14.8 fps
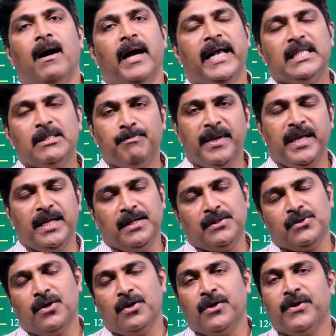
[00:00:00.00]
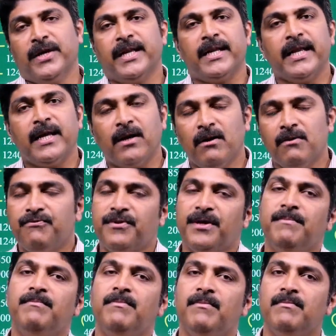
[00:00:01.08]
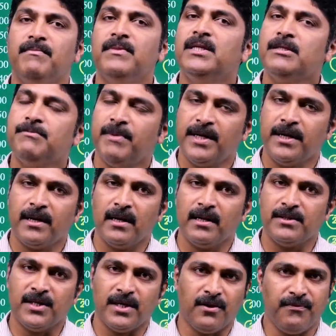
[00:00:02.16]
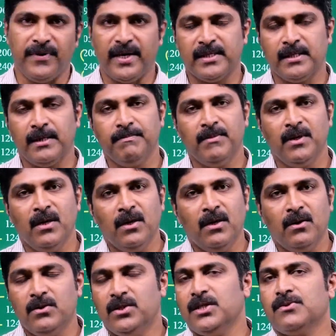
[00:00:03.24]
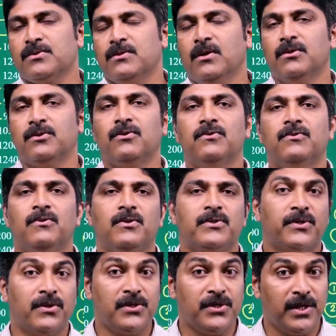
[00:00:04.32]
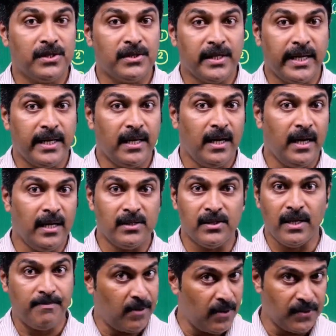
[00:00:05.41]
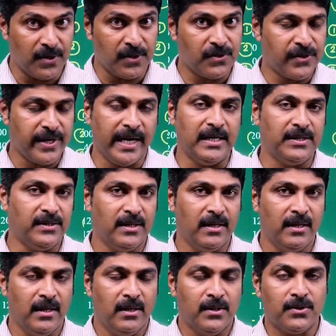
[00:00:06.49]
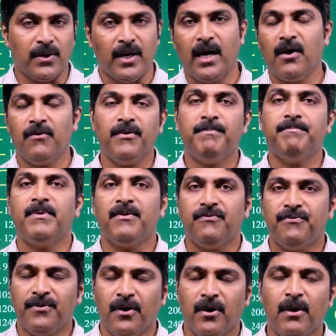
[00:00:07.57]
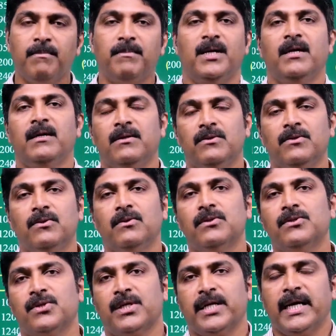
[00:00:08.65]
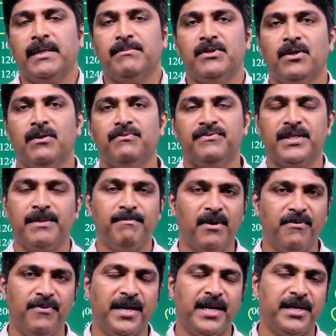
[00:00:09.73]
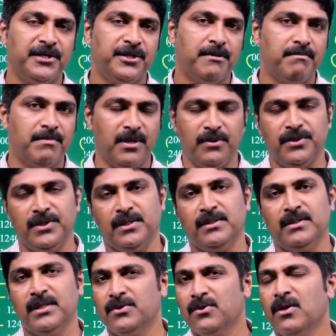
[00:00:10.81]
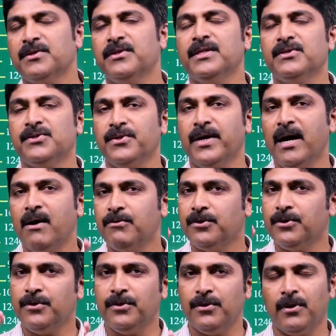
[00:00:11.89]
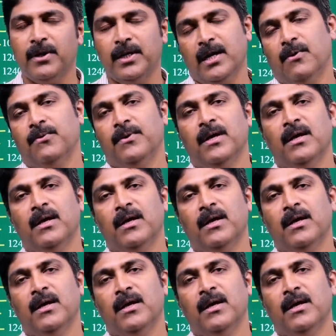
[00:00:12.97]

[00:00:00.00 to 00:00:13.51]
experience or you can recall from this particular set of exam. You just go through those questions and its approaching styles. So how we performed those types of simplification process. These all things you have to note down.